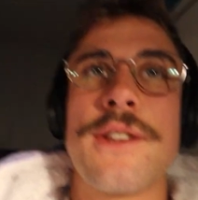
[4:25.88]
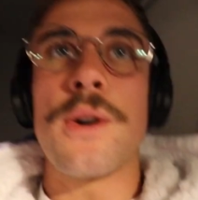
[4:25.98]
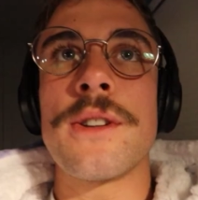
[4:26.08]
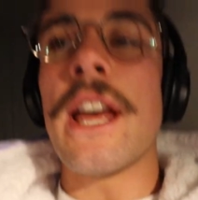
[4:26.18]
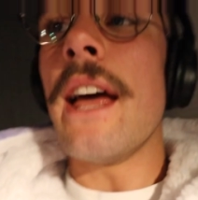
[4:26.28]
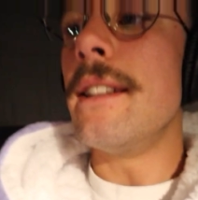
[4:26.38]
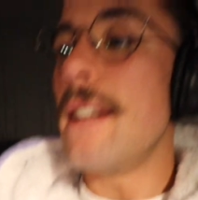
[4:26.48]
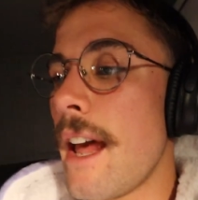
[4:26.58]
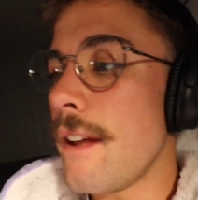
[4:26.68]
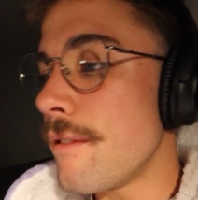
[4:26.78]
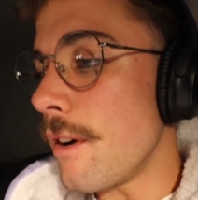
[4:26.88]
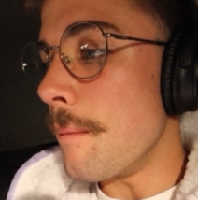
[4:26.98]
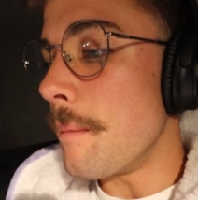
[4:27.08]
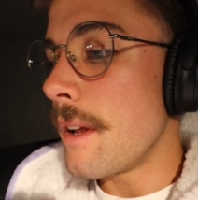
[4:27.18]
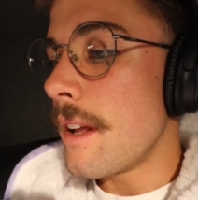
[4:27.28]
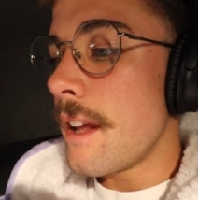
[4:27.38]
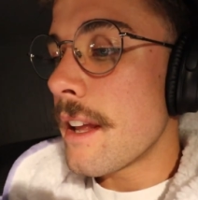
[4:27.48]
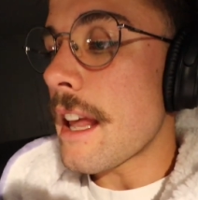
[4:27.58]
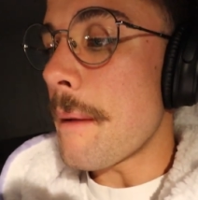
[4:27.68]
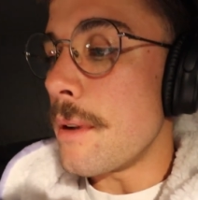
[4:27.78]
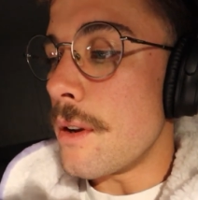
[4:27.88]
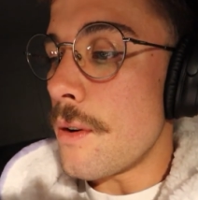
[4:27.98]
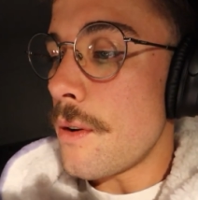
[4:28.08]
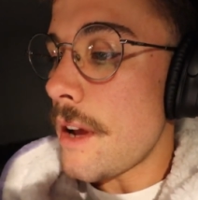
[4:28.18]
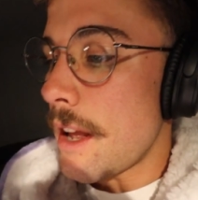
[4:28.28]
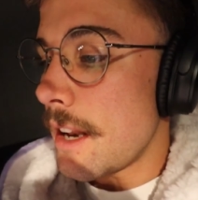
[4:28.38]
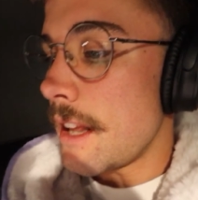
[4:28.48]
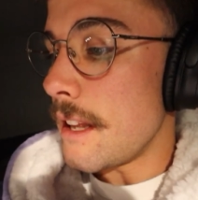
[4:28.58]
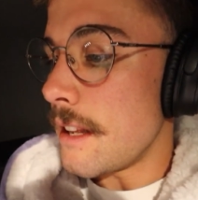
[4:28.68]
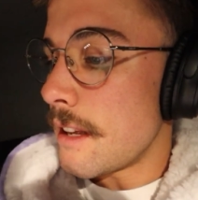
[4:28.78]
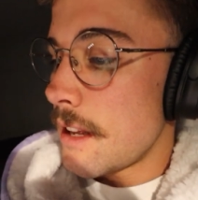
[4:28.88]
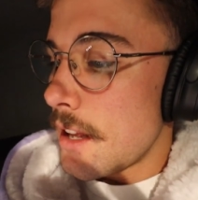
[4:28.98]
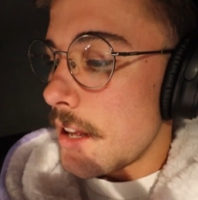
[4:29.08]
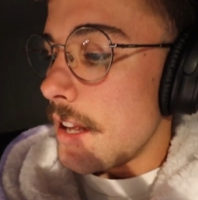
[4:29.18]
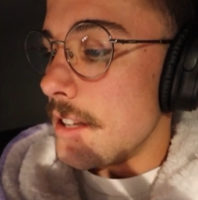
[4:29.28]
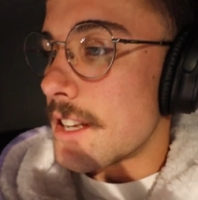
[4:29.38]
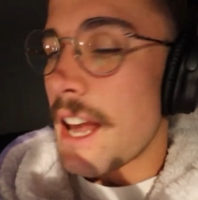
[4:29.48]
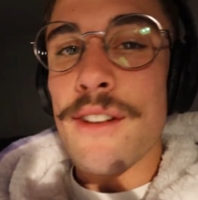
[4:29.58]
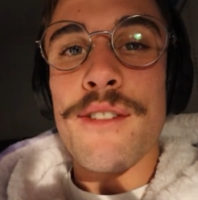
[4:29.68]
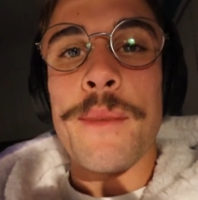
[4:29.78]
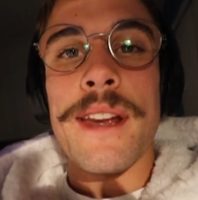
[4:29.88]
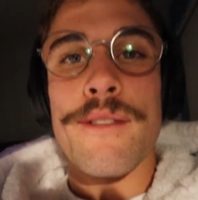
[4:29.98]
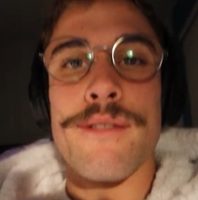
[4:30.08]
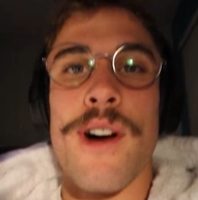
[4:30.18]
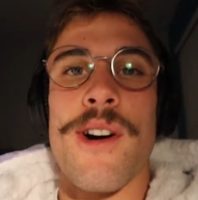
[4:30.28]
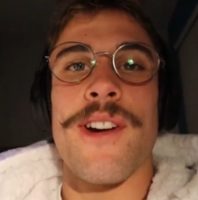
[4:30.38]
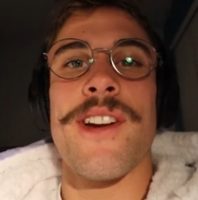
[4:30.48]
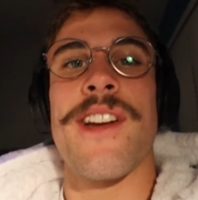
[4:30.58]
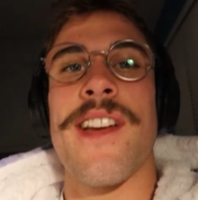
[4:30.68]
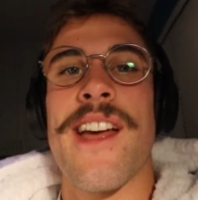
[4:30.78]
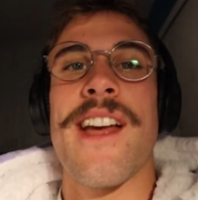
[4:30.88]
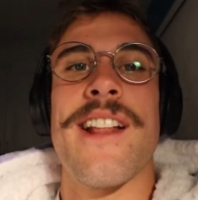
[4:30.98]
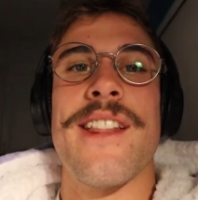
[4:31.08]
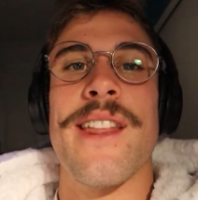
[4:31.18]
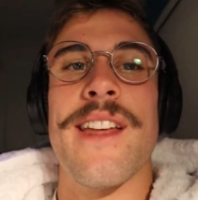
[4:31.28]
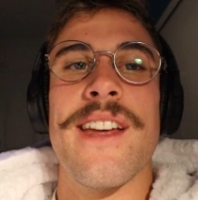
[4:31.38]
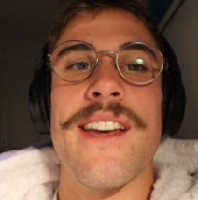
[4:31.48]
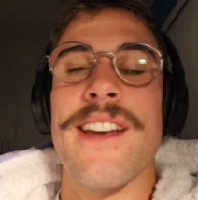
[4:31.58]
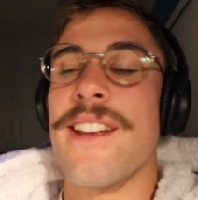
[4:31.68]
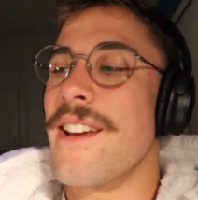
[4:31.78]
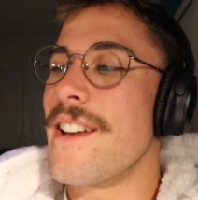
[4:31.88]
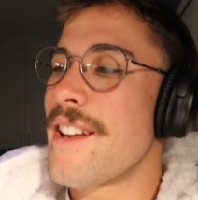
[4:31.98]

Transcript: I talked to Ed today from Cabinet Noir, and he is keen for me to vlog the